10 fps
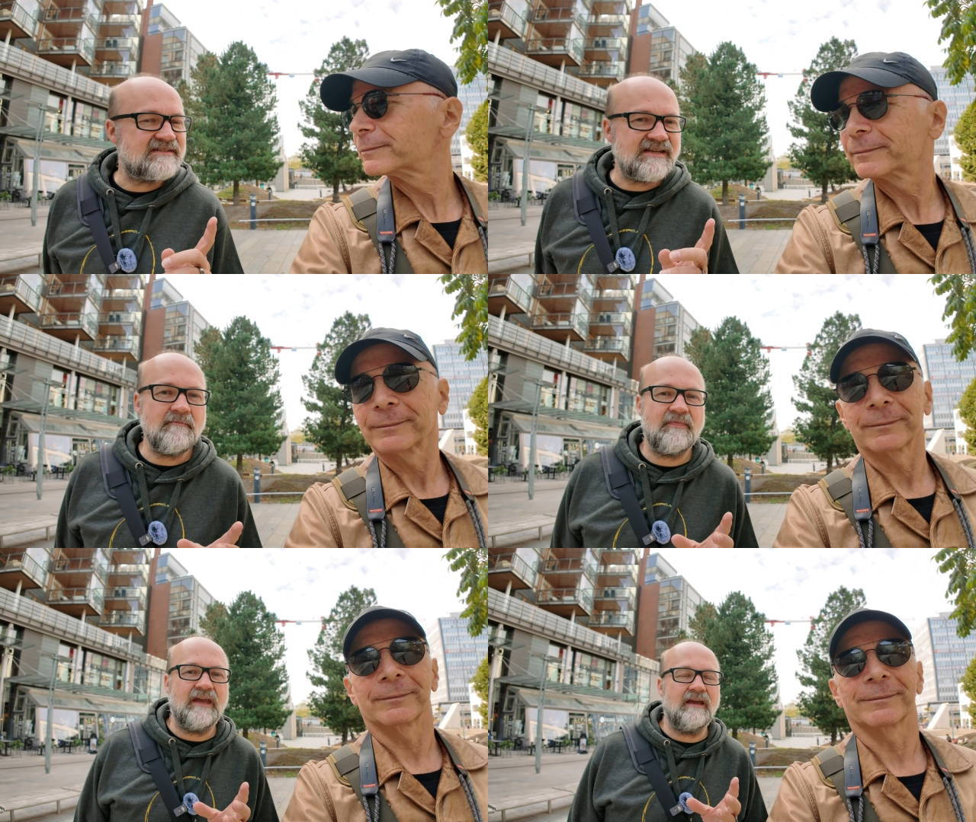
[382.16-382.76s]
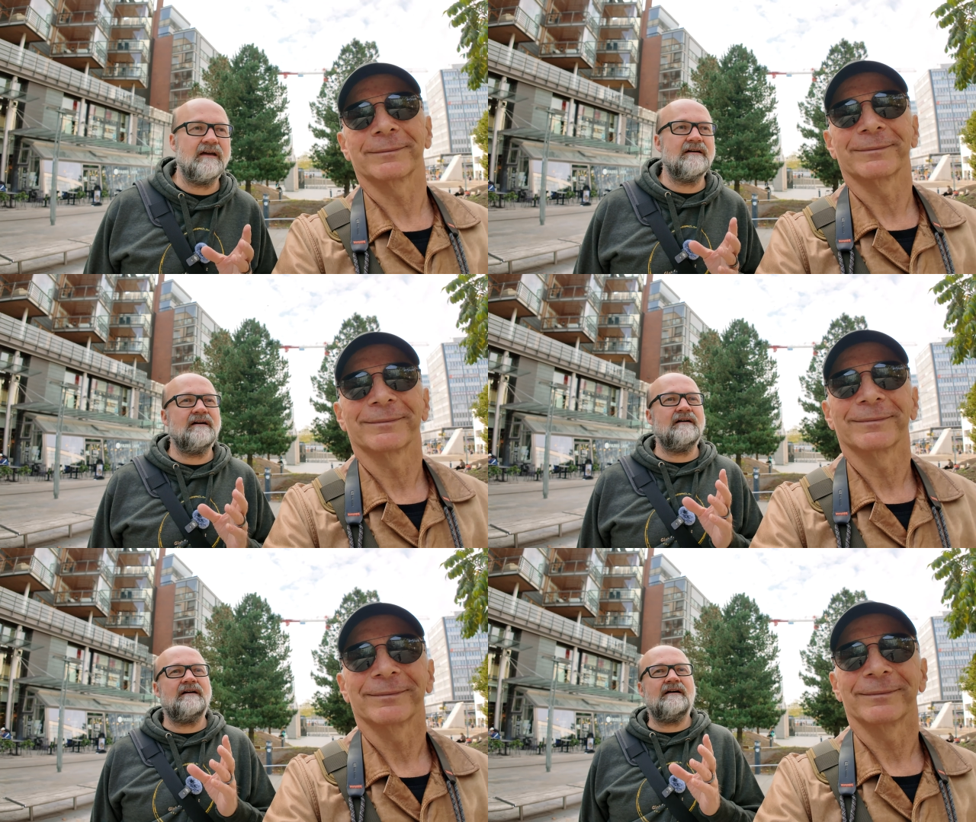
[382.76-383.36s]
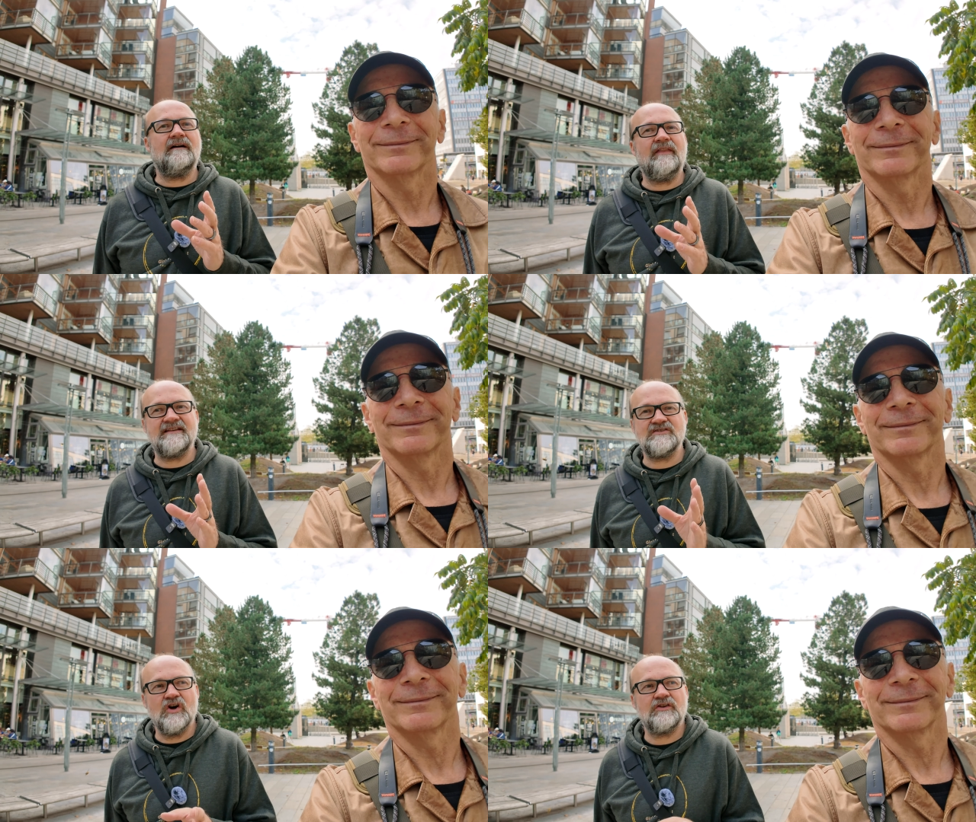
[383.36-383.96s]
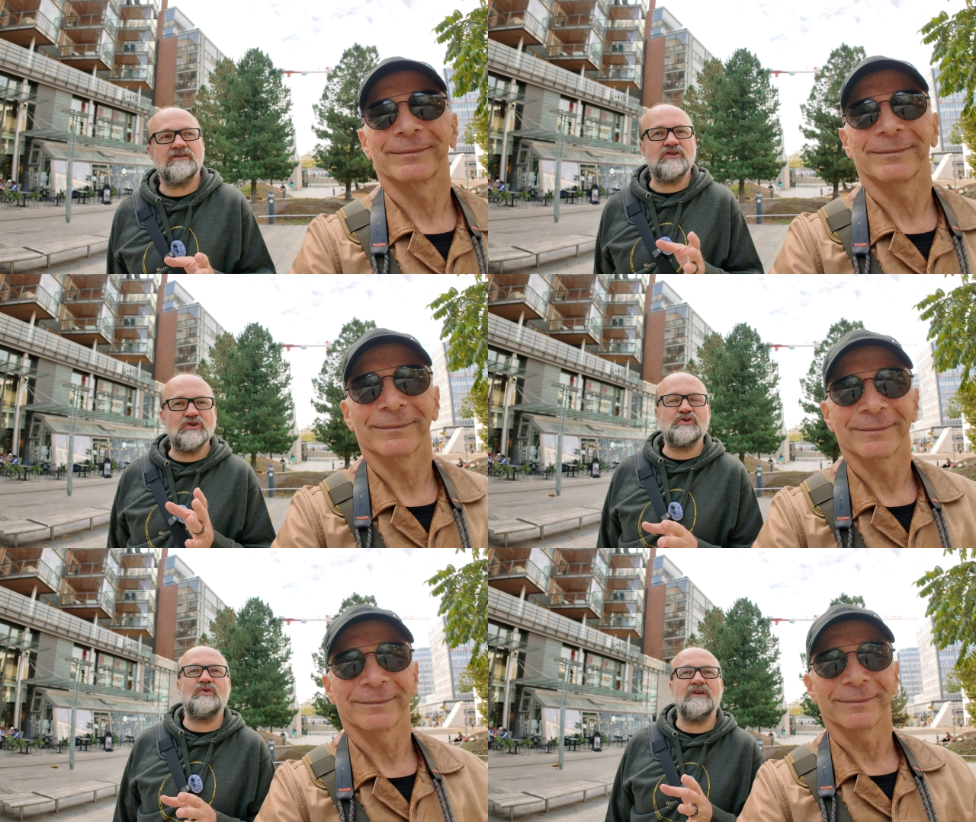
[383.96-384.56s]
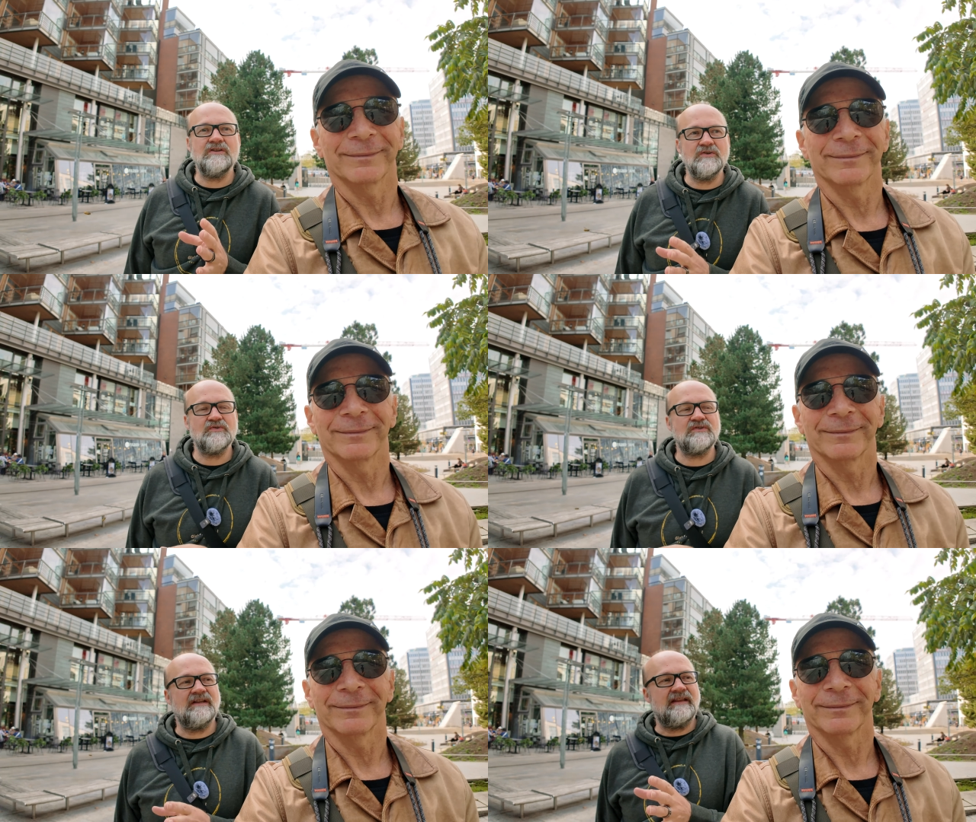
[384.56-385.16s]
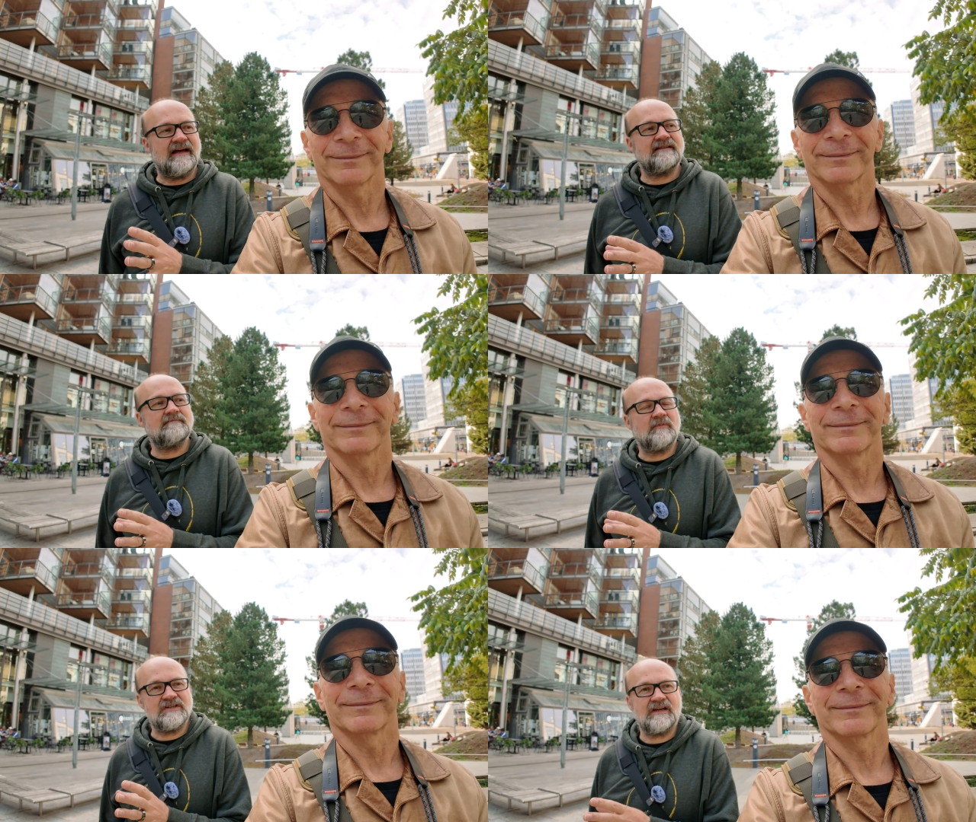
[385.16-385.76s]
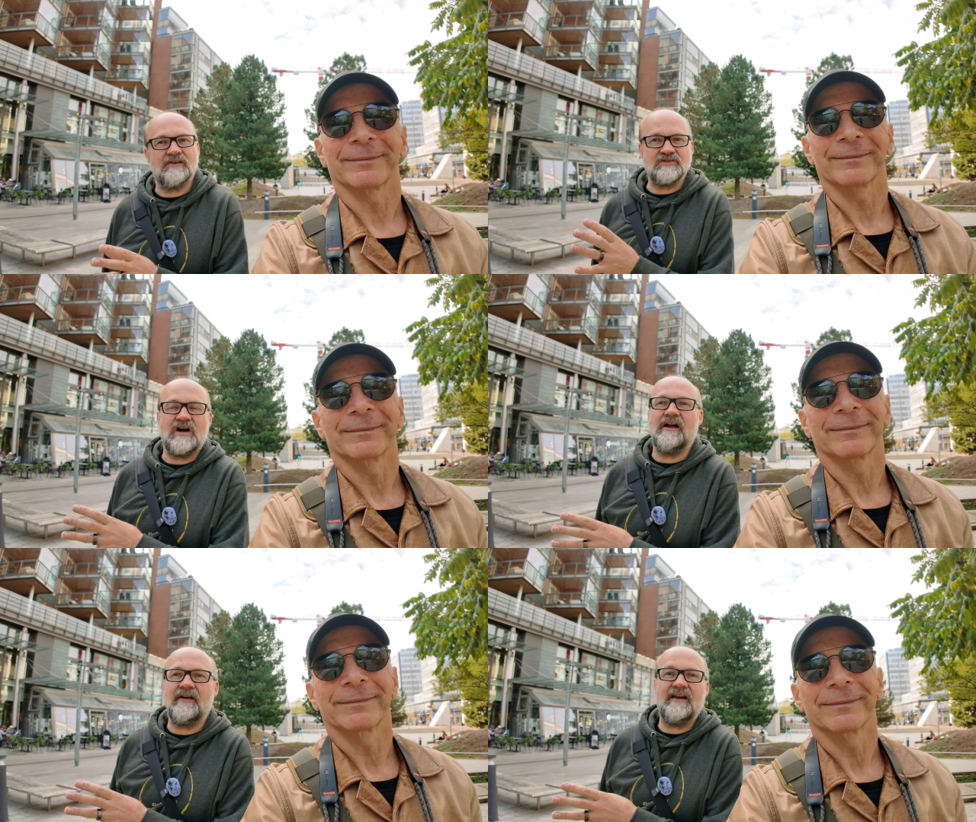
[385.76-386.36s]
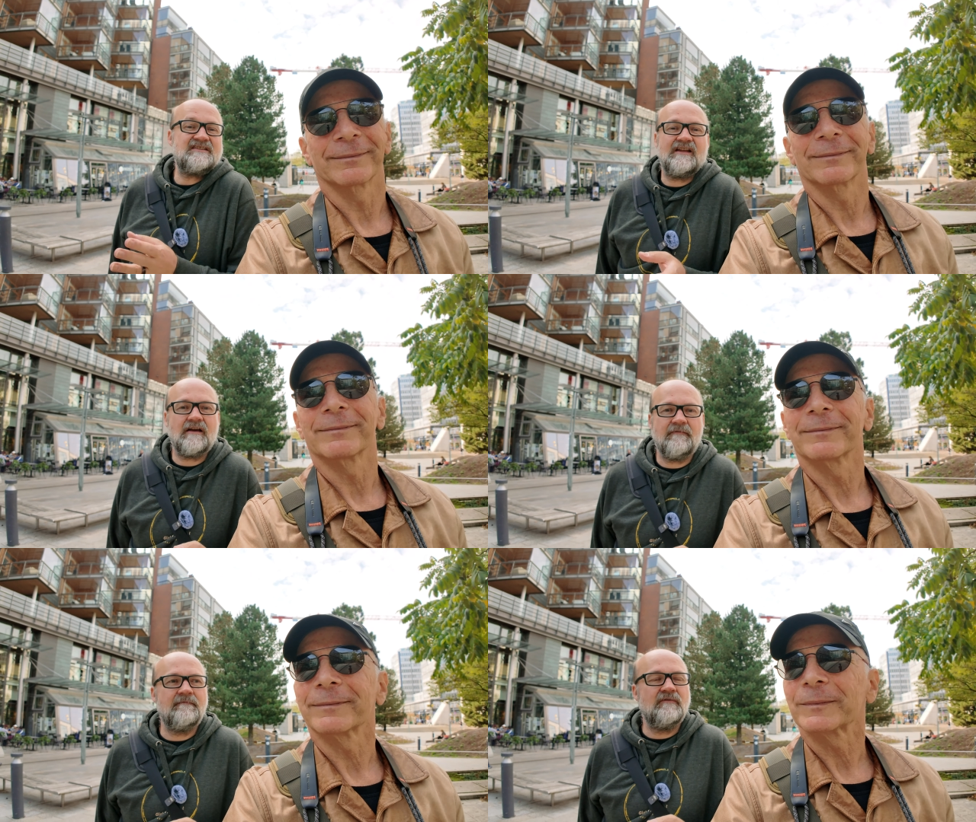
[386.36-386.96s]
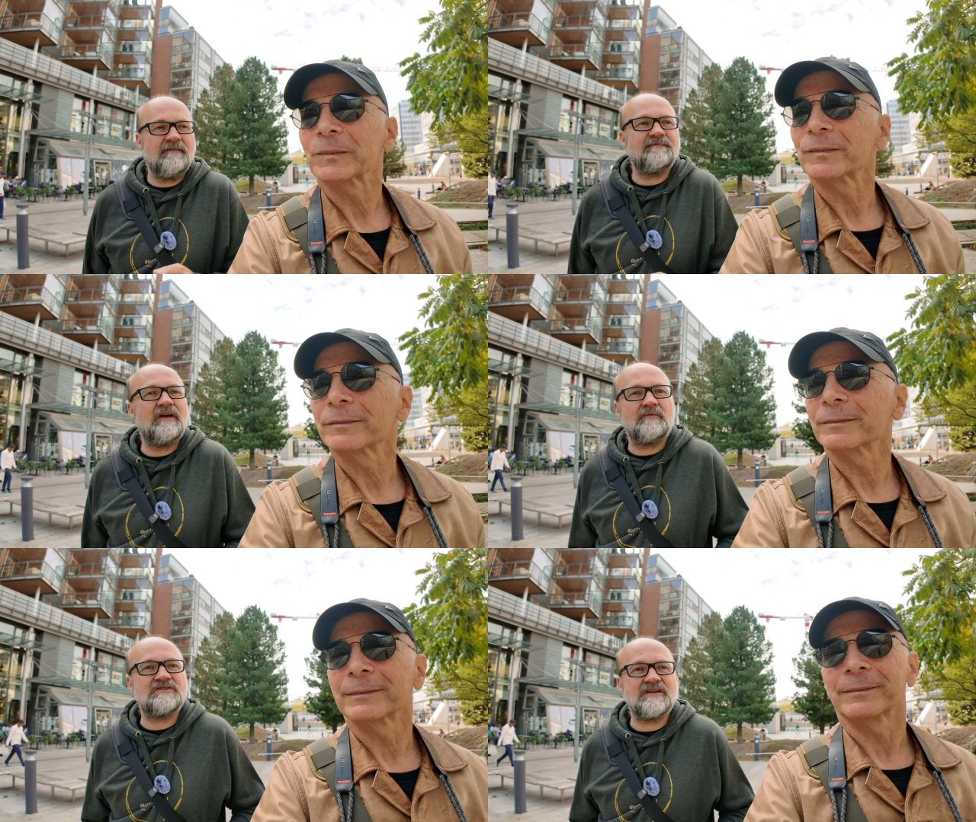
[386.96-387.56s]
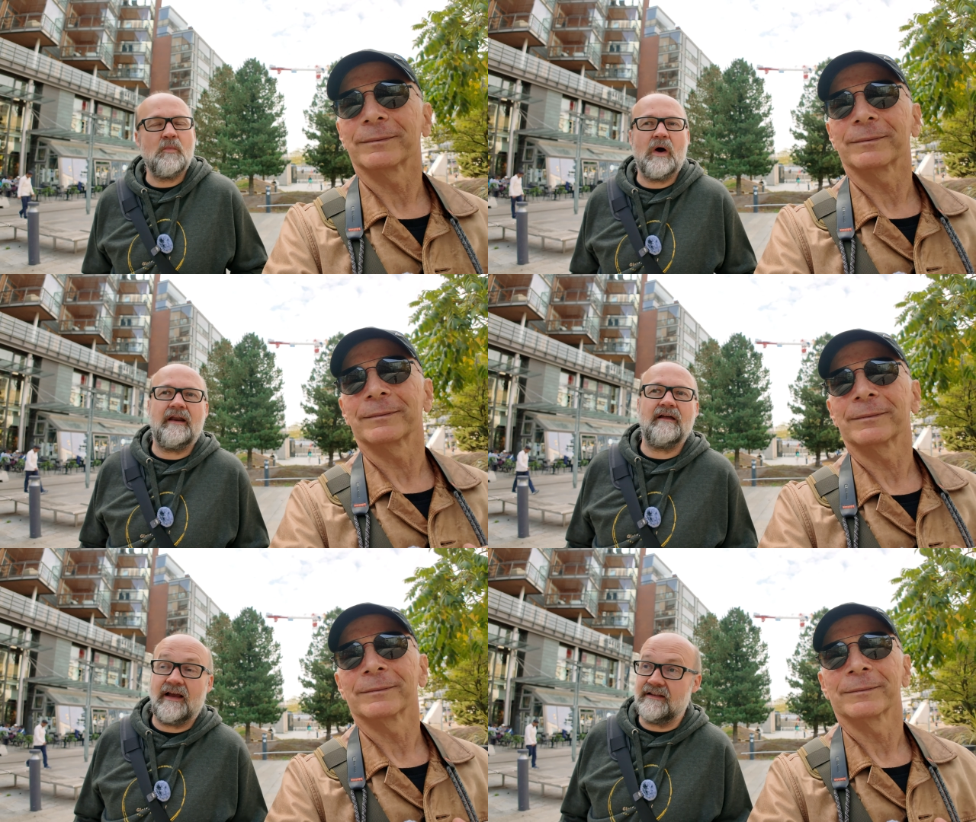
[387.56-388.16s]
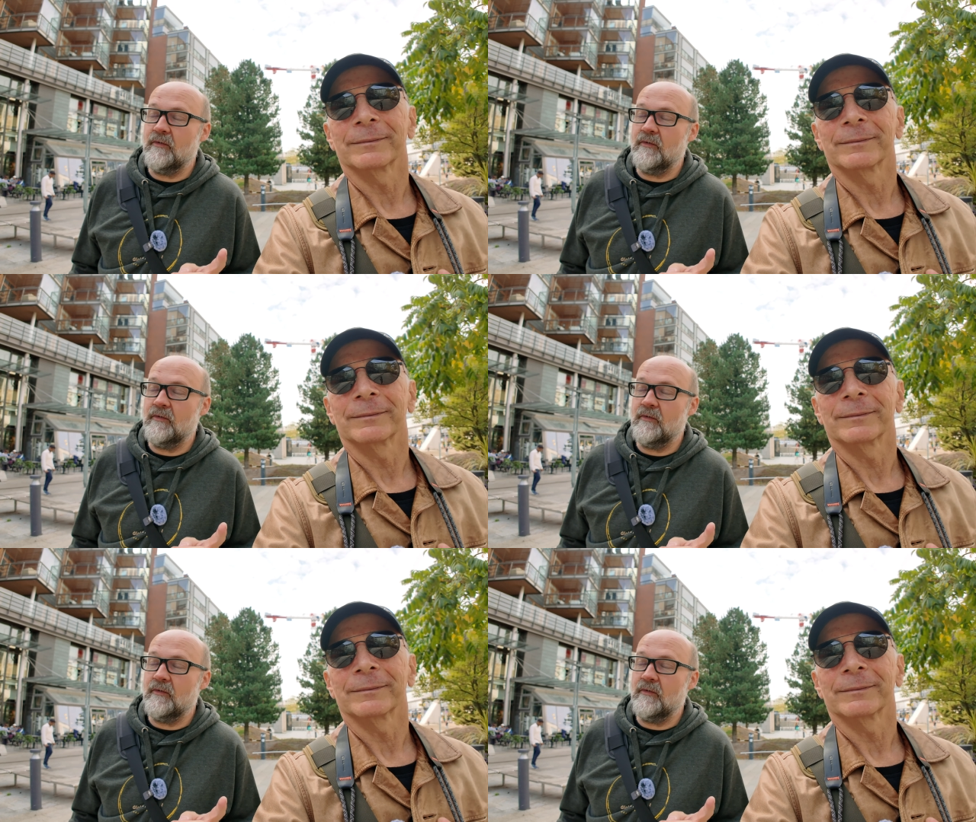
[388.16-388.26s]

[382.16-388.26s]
Speaker 1: is something that's not usually used in that particular genre, let's say if there was someone like